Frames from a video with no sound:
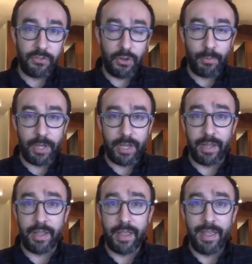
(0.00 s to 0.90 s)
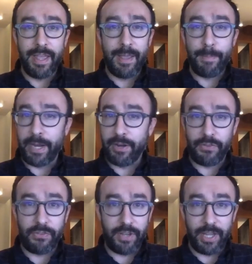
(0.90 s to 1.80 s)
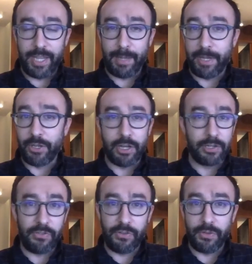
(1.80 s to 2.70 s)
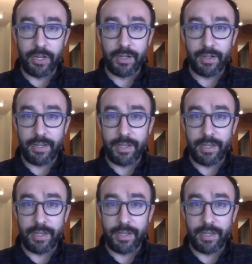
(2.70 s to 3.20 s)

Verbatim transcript: So my parents and my dog are still there.